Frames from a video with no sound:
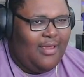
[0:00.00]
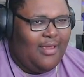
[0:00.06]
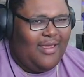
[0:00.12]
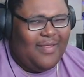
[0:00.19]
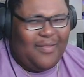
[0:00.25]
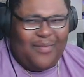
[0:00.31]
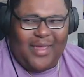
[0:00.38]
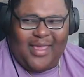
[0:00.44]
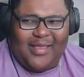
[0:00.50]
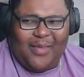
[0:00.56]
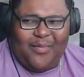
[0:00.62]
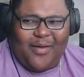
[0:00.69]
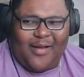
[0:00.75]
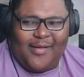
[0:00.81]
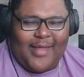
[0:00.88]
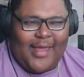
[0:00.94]
the B&D
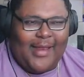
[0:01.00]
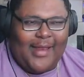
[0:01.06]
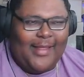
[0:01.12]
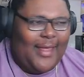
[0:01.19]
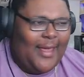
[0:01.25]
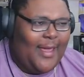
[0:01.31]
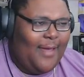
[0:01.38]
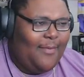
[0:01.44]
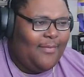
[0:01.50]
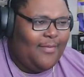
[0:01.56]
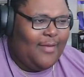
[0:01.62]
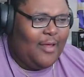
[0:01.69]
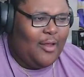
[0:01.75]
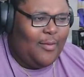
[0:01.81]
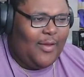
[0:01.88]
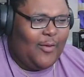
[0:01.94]
part's kind of lame.
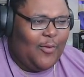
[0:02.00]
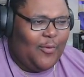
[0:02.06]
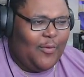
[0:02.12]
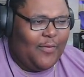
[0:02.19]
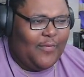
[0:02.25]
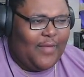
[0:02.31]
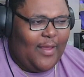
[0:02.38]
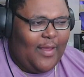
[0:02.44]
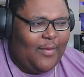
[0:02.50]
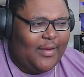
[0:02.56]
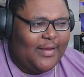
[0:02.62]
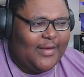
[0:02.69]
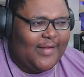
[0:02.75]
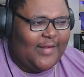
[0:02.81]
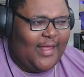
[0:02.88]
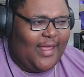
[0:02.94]
It'll be cool if they would have
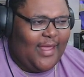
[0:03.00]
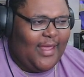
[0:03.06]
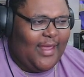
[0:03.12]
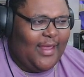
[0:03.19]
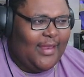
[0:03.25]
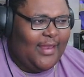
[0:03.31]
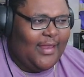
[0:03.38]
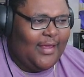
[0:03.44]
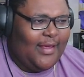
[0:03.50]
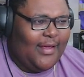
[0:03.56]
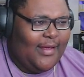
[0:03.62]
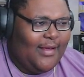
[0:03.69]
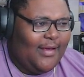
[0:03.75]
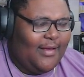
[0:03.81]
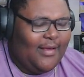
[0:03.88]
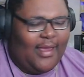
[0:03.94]
just said,
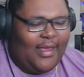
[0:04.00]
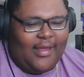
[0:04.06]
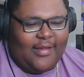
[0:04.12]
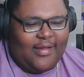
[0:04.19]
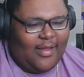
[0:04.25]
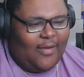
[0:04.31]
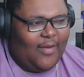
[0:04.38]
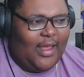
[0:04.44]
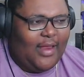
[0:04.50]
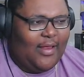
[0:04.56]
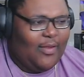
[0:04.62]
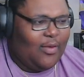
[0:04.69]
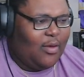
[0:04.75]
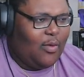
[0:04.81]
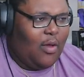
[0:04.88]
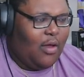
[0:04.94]
yeah, so
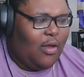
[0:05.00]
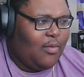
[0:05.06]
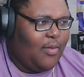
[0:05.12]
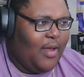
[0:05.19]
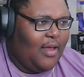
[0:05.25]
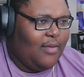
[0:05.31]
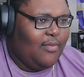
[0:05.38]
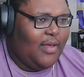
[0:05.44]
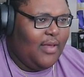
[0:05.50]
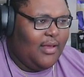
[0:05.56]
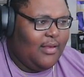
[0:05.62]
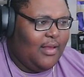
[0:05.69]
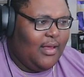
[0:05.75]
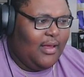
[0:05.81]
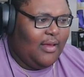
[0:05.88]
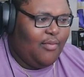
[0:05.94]
83 Walter Payton
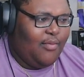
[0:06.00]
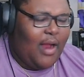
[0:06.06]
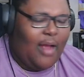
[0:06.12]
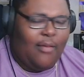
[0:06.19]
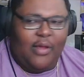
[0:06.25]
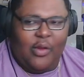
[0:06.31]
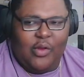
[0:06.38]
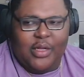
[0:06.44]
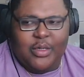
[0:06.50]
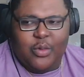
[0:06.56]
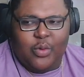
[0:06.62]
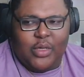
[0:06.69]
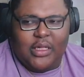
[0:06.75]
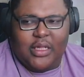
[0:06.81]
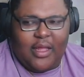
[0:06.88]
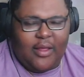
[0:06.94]
B&D. Probably just
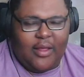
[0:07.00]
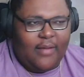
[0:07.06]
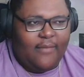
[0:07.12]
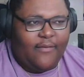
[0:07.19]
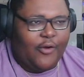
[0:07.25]
resell him for